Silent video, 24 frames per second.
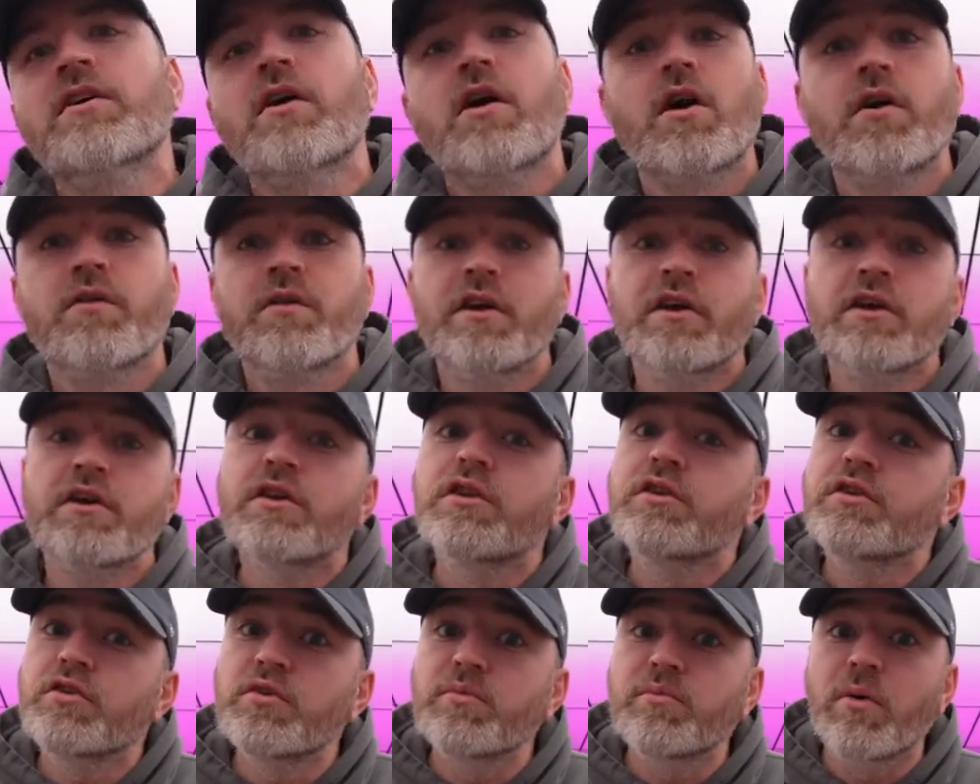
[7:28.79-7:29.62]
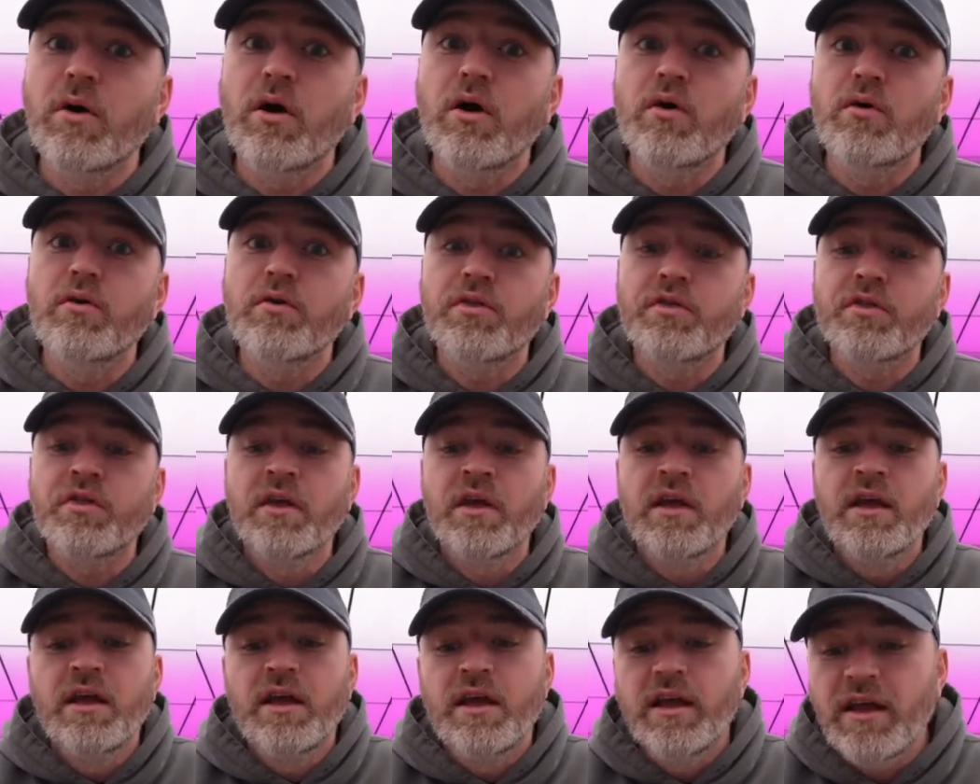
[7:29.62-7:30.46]
Are they going to do both?
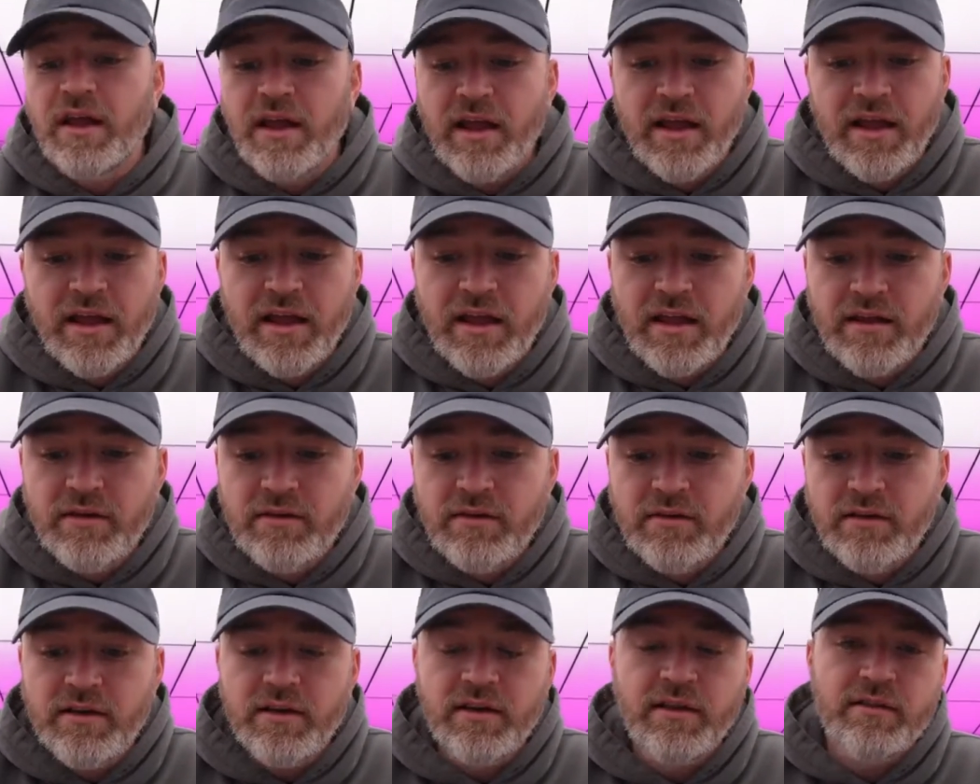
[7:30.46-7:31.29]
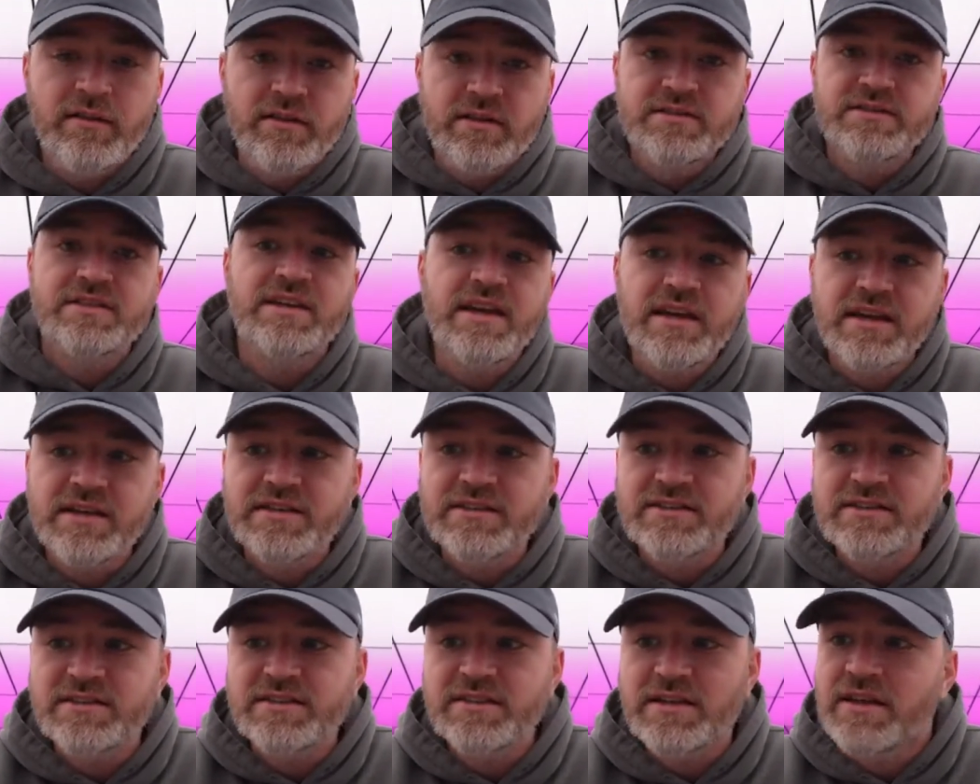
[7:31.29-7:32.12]
And in this
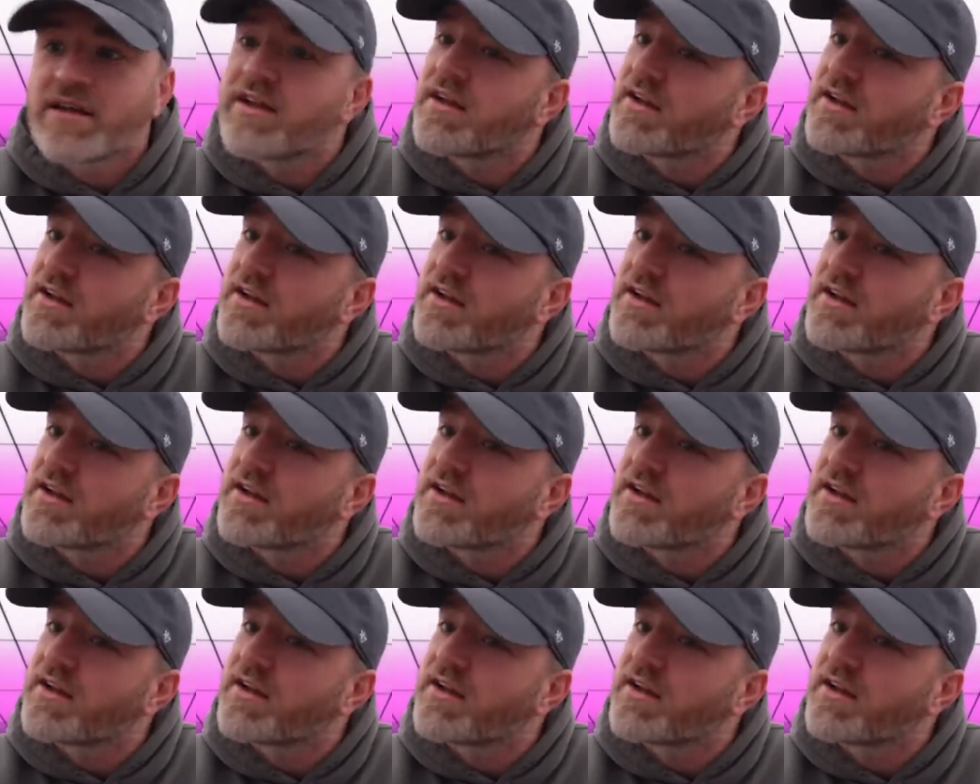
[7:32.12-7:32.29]
case,